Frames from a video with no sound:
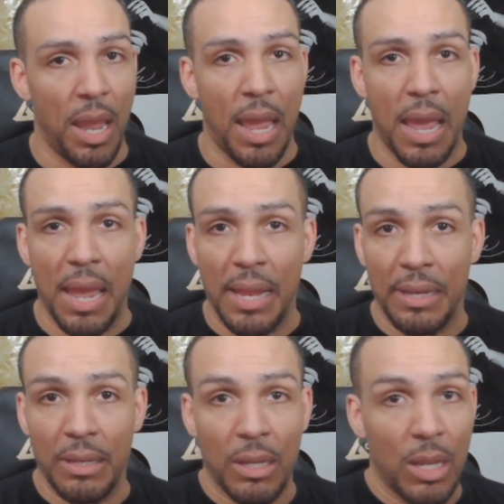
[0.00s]

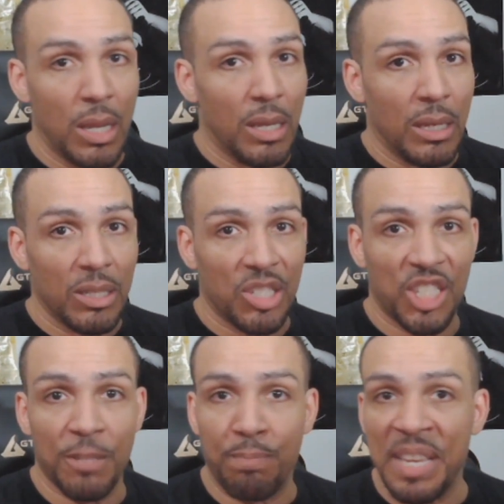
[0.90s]
and
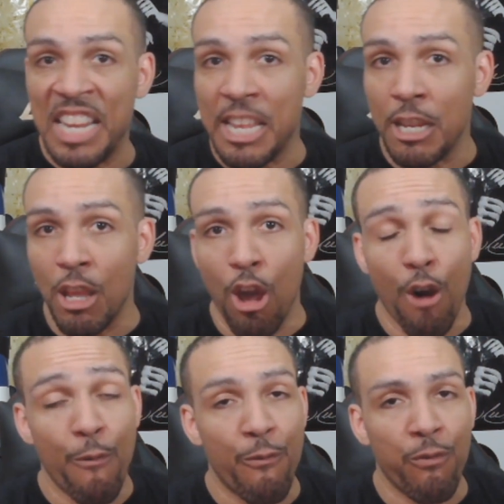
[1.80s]
spit it
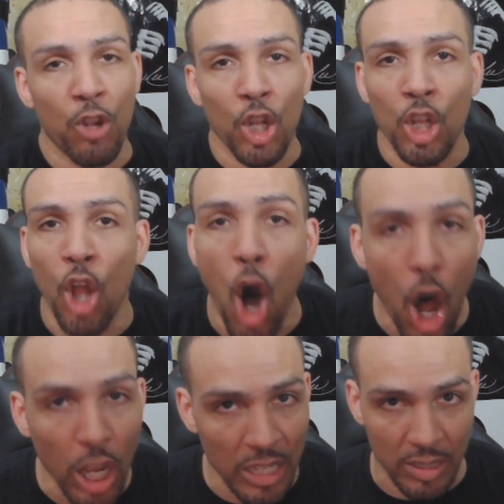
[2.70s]

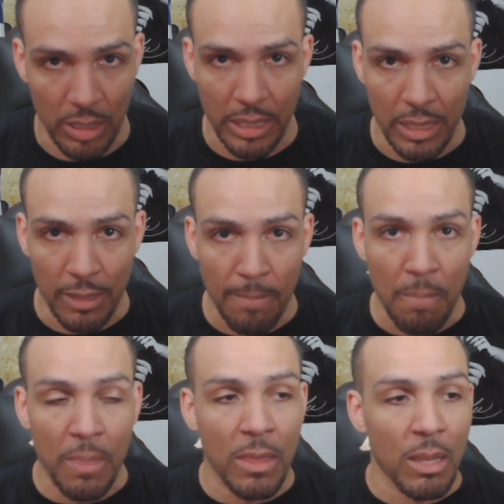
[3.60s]
flawlessly,
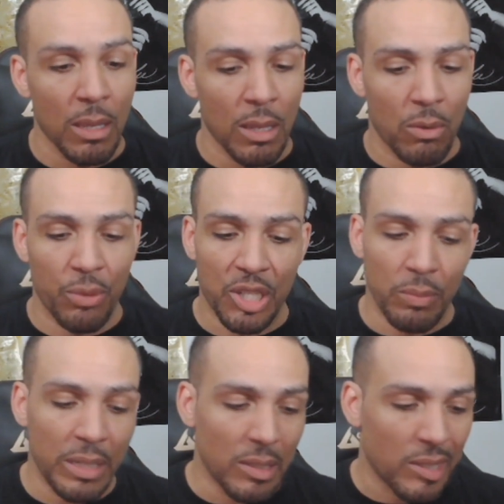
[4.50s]
which
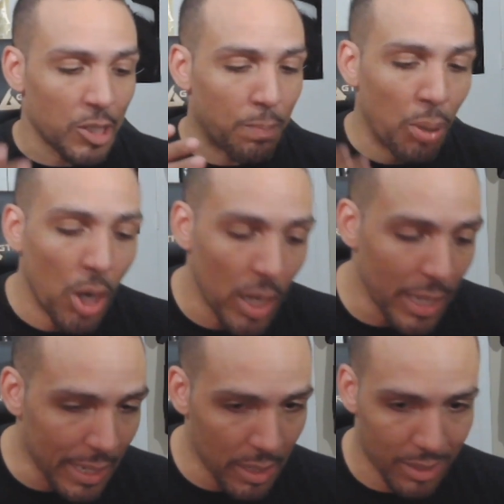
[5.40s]
means he's
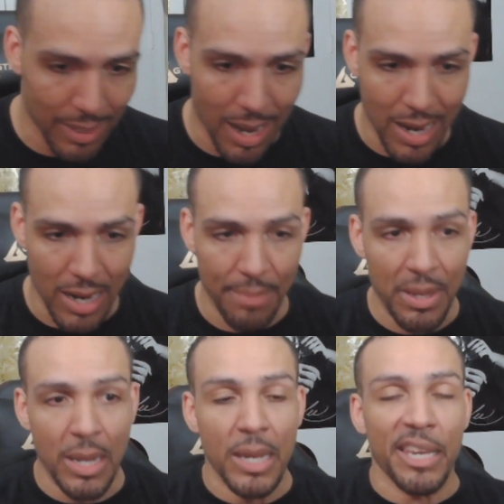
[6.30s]
putting in the time,
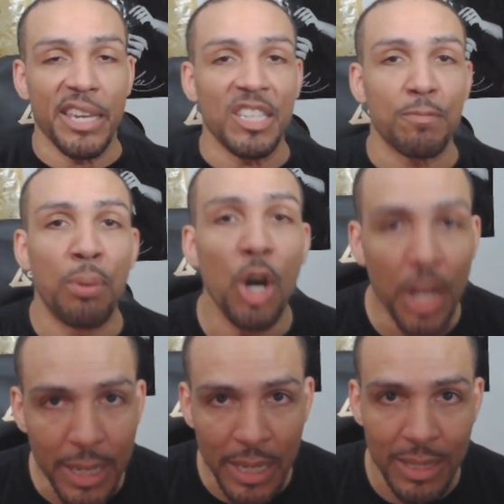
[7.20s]
he's
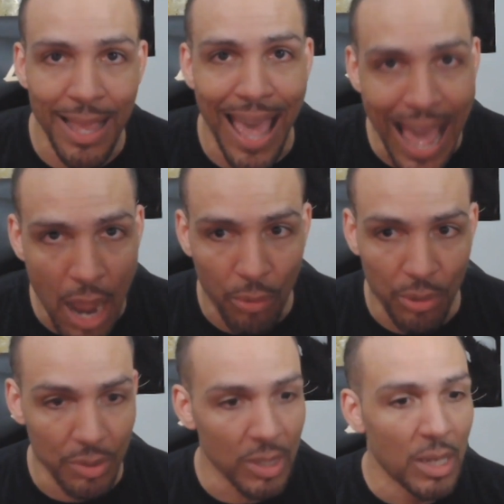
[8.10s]
putting in the
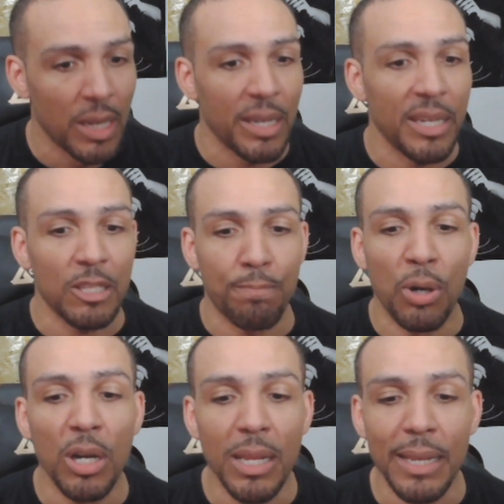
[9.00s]
hours, he's
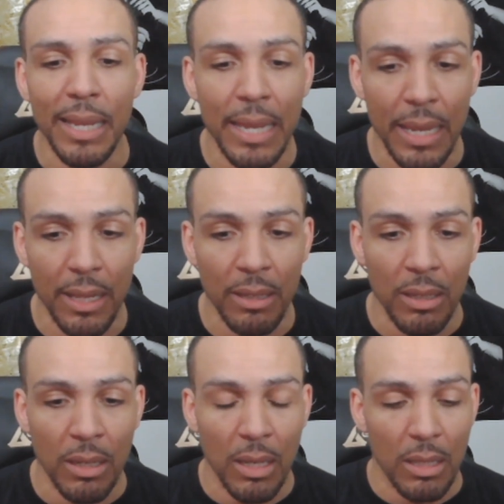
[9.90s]
putting
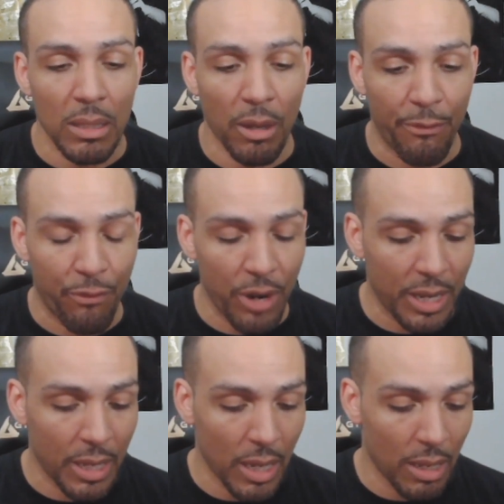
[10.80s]
in the
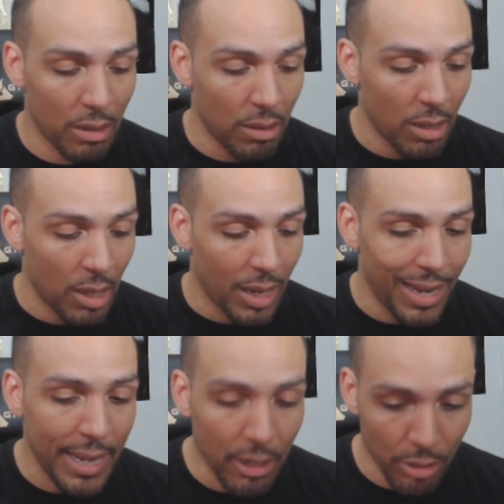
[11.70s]
freaking
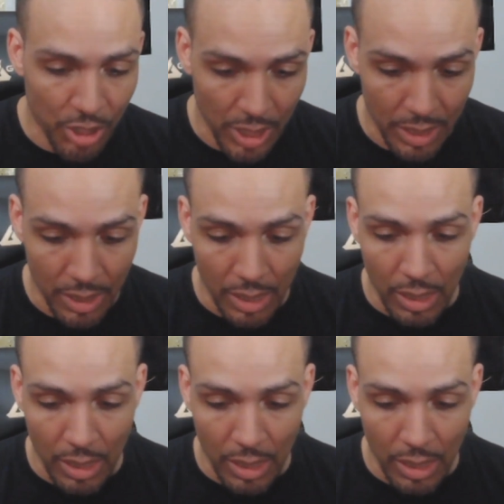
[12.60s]
energy,